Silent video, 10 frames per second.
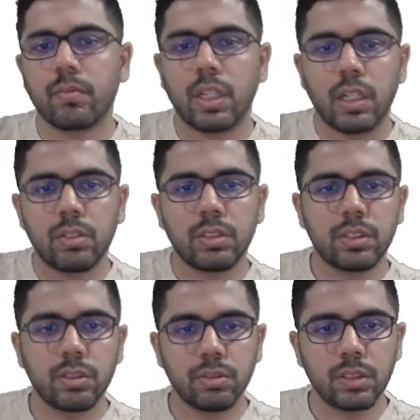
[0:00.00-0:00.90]
Now just
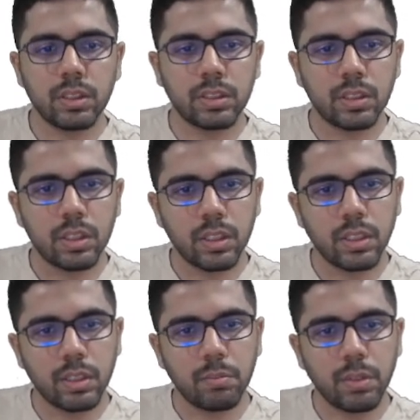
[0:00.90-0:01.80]
use this
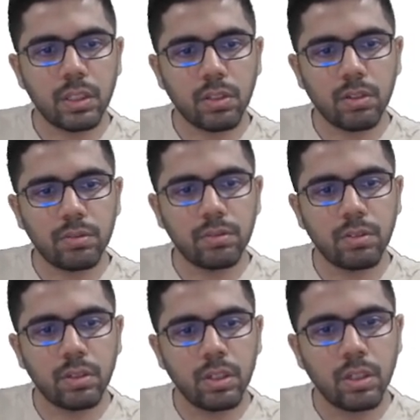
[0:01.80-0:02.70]
remainder of
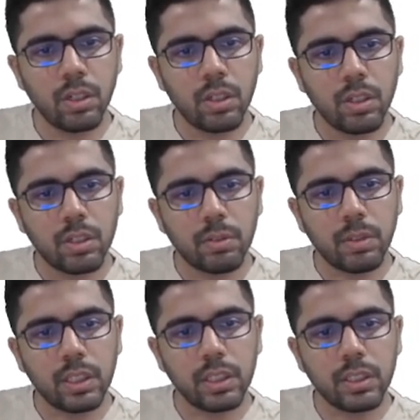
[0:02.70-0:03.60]

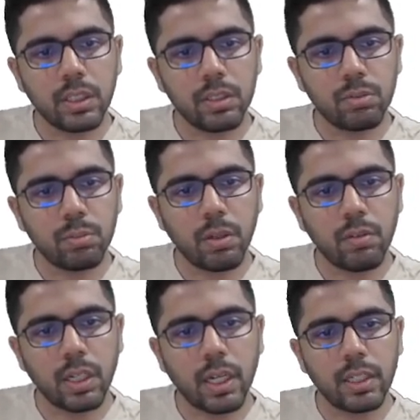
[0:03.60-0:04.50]
23 to the power
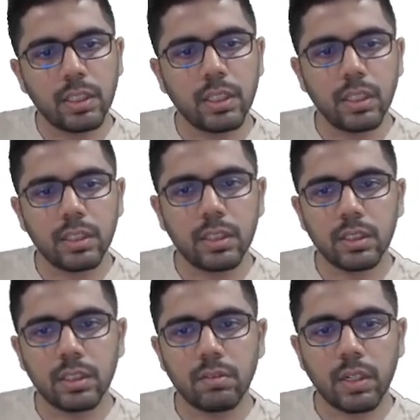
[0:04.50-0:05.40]
98
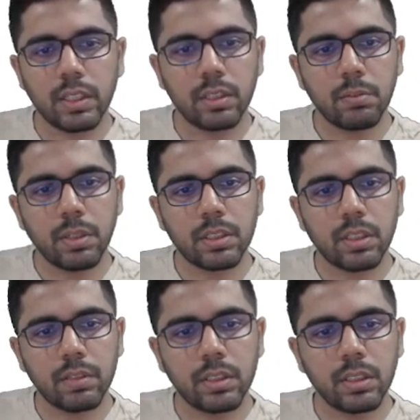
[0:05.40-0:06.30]
divided by
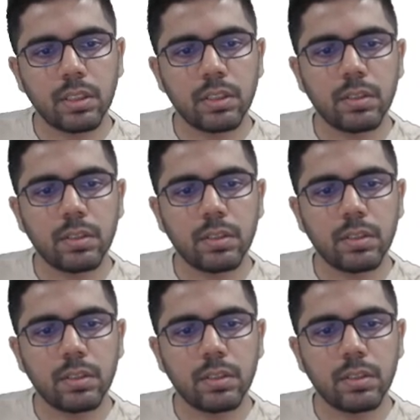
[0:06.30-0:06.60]
78.